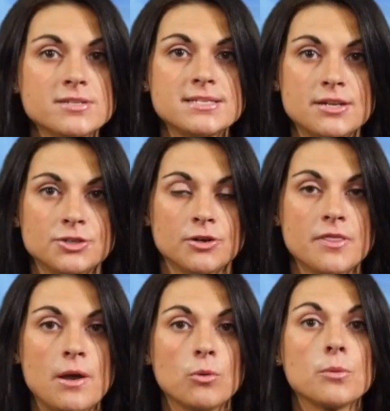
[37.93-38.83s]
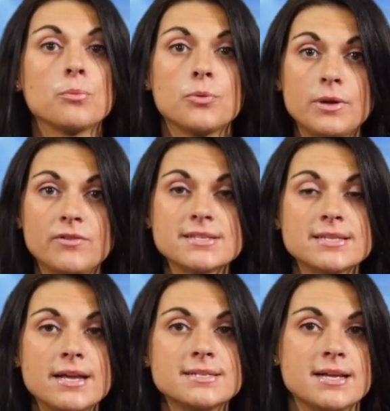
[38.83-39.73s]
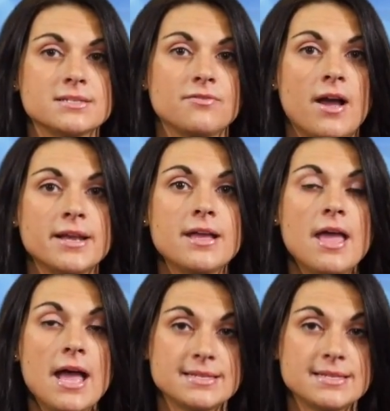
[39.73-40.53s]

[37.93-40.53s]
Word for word: Center that were previously identified